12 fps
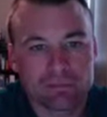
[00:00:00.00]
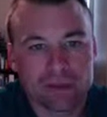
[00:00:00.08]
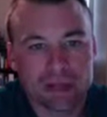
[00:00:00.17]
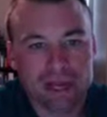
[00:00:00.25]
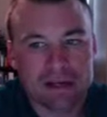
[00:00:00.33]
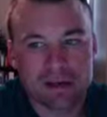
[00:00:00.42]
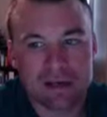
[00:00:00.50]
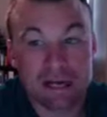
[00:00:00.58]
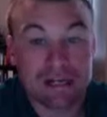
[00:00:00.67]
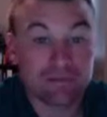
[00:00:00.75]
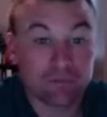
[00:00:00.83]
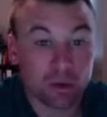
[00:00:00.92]

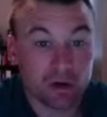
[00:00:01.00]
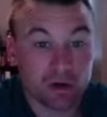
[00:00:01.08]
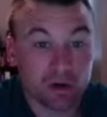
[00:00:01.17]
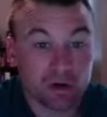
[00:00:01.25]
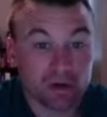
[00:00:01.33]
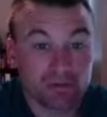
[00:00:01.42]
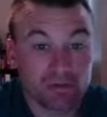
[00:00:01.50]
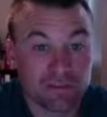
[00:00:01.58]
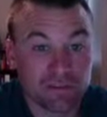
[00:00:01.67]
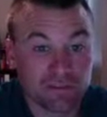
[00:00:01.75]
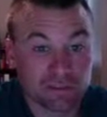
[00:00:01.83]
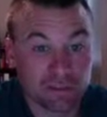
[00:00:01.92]

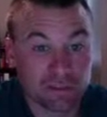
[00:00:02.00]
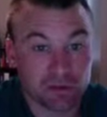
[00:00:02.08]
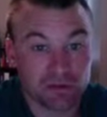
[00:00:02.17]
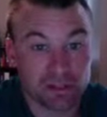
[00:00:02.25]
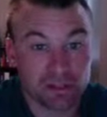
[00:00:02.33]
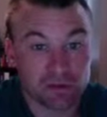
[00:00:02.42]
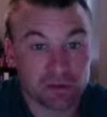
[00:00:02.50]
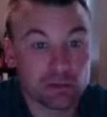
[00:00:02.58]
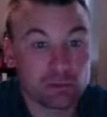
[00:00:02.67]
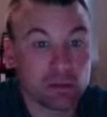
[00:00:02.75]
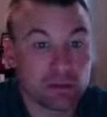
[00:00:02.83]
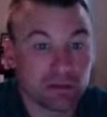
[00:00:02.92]
8,453 square feet on
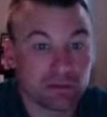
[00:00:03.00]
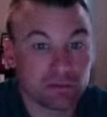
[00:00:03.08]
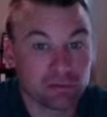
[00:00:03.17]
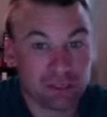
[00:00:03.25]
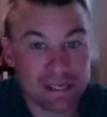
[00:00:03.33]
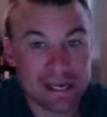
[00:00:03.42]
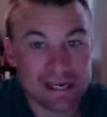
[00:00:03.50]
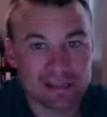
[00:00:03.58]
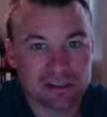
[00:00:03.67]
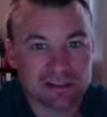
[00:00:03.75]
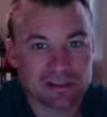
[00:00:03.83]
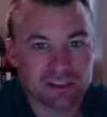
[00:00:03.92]
2.3
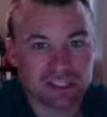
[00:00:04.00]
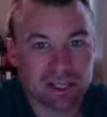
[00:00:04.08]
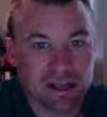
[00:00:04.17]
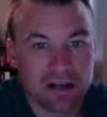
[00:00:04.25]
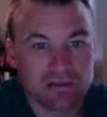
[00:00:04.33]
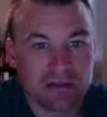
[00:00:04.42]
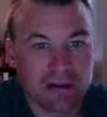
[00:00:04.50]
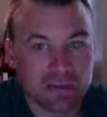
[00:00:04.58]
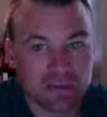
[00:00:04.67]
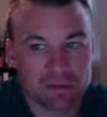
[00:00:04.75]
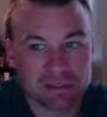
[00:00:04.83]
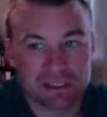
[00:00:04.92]
acres five
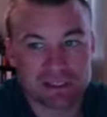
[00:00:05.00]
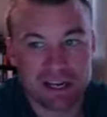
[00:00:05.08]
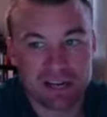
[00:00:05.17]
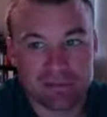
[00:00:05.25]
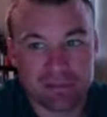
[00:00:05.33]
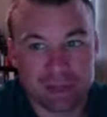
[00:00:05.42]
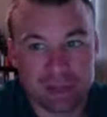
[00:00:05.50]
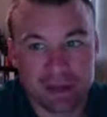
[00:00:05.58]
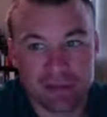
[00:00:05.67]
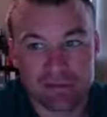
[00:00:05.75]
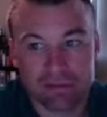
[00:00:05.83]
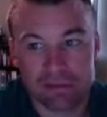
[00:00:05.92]
bedroom, six and a half
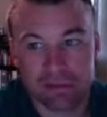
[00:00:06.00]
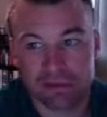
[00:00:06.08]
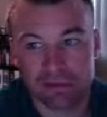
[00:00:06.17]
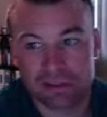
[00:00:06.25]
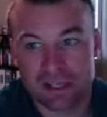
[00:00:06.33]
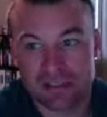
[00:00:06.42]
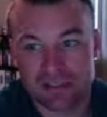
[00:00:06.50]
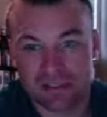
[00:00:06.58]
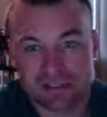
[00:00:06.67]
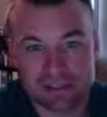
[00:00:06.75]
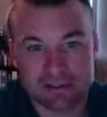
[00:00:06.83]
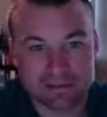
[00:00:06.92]
baths, built in
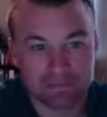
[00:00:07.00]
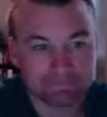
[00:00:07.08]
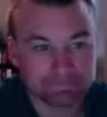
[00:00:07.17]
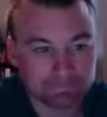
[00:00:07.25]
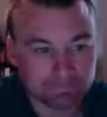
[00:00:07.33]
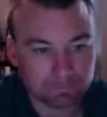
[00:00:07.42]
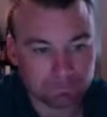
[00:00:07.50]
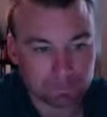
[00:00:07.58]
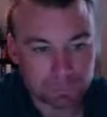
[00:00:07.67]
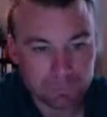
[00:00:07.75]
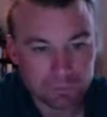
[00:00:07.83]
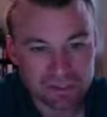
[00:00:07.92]
2007.
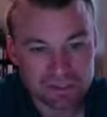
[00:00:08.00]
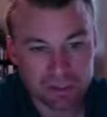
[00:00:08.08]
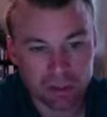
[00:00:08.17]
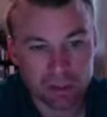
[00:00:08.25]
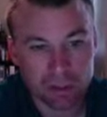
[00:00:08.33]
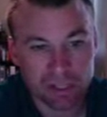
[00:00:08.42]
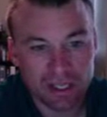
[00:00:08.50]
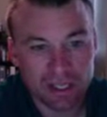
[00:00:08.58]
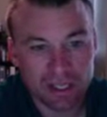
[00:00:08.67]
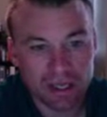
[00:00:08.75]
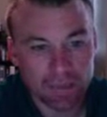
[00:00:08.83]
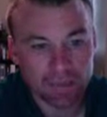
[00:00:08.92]
So
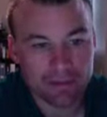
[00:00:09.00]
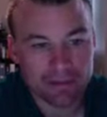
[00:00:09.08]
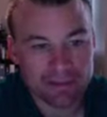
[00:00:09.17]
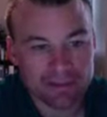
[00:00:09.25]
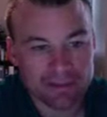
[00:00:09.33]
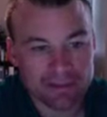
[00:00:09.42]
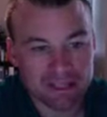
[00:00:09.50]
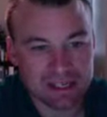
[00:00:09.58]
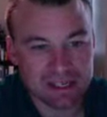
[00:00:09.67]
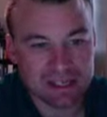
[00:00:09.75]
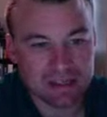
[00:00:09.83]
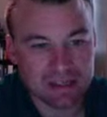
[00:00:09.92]
um, this is
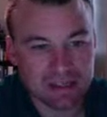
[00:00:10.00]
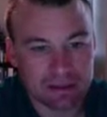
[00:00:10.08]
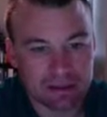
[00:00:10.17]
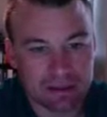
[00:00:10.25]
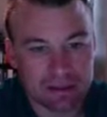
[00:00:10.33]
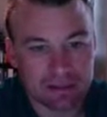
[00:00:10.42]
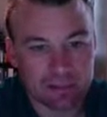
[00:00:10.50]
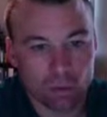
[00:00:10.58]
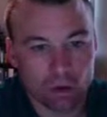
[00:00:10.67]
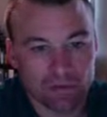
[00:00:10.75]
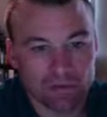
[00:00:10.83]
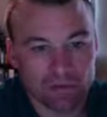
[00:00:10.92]
a uh,
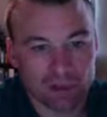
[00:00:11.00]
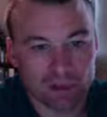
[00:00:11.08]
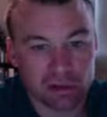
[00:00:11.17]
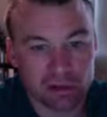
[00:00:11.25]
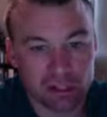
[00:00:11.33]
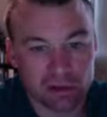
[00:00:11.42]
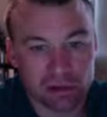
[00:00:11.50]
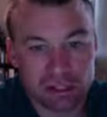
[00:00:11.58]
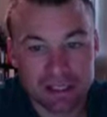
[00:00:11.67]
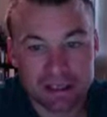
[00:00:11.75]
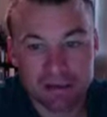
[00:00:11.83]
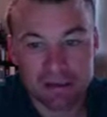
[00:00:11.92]
waterfront colonial,
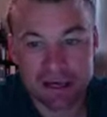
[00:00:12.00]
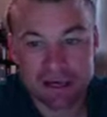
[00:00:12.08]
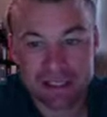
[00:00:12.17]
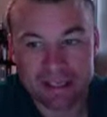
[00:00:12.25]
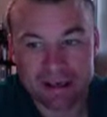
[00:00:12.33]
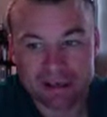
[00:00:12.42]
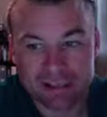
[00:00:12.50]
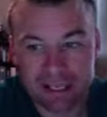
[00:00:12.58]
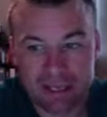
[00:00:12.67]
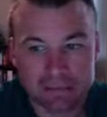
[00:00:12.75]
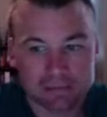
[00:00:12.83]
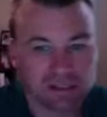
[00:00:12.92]
granite
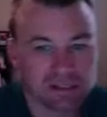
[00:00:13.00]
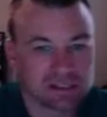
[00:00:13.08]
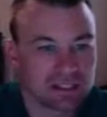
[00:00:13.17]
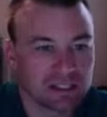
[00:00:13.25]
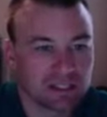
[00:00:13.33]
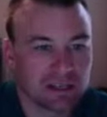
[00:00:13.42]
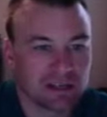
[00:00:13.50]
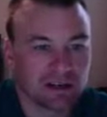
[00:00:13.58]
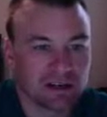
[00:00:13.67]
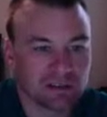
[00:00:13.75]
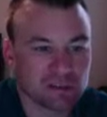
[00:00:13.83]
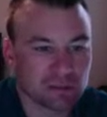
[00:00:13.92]
countertops,
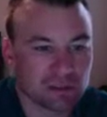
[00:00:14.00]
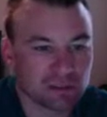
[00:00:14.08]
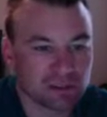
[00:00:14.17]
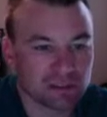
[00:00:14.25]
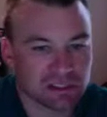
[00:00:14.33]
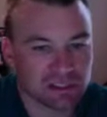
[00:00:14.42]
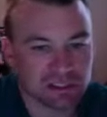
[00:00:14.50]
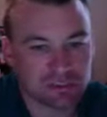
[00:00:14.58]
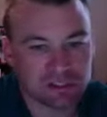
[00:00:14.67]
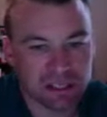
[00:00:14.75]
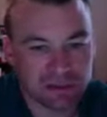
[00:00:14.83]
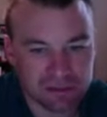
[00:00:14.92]
in-ground sprinkler system,
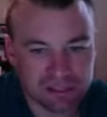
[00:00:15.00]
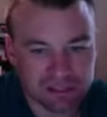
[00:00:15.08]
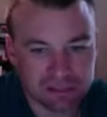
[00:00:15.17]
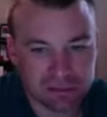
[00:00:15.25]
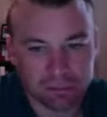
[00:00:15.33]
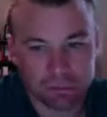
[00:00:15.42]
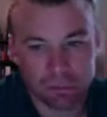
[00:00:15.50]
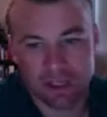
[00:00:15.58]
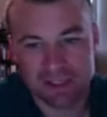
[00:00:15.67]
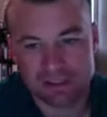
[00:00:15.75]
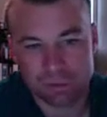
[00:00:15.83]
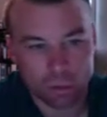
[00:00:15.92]
sound system,
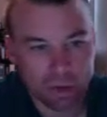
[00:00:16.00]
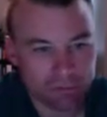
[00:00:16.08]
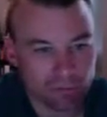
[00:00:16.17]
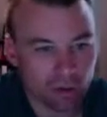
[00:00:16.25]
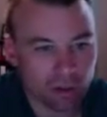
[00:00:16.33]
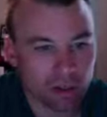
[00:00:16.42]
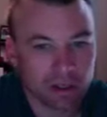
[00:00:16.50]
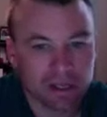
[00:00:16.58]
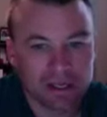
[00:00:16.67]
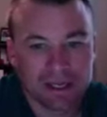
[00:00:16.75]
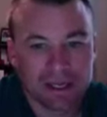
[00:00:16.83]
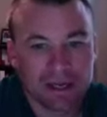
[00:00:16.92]
custom wet bar,
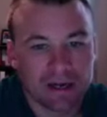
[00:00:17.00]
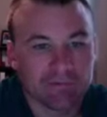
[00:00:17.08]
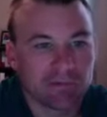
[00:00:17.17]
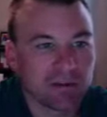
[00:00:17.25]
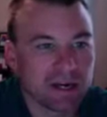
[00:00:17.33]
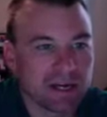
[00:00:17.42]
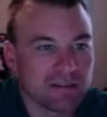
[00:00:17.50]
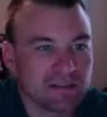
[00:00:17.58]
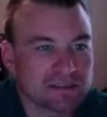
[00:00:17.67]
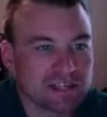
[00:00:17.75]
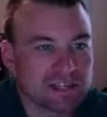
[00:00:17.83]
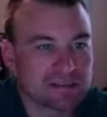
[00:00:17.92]
uh, veranda.
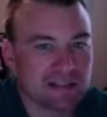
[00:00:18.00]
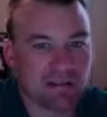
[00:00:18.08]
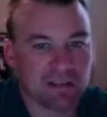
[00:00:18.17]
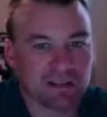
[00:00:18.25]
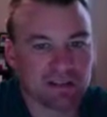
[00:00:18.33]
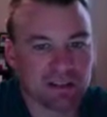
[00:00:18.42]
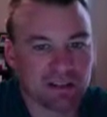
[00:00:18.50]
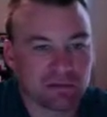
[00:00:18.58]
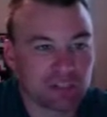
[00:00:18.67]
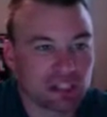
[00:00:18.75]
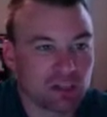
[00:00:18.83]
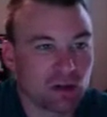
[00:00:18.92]
This has everything.
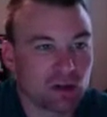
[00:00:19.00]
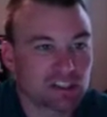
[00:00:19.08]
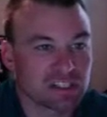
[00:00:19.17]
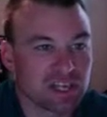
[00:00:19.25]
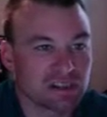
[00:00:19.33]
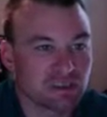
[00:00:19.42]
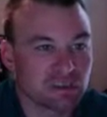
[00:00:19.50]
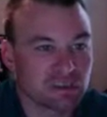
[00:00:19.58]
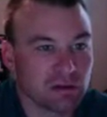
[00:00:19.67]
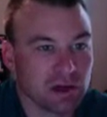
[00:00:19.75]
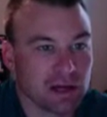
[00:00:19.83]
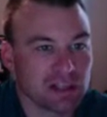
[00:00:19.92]
Three-car silo
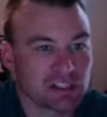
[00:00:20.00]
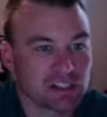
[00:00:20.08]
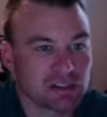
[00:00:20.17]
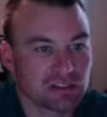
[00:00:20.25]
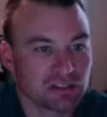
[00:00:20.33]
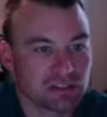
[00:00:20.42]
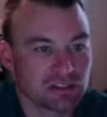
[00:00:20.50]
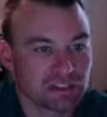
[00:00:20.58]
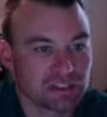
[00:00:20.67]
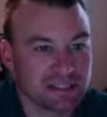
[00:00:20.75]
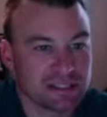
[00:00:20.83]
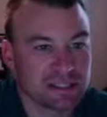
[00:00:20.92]
garage, as you can
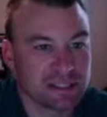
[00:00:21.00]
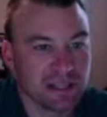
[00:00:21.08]
see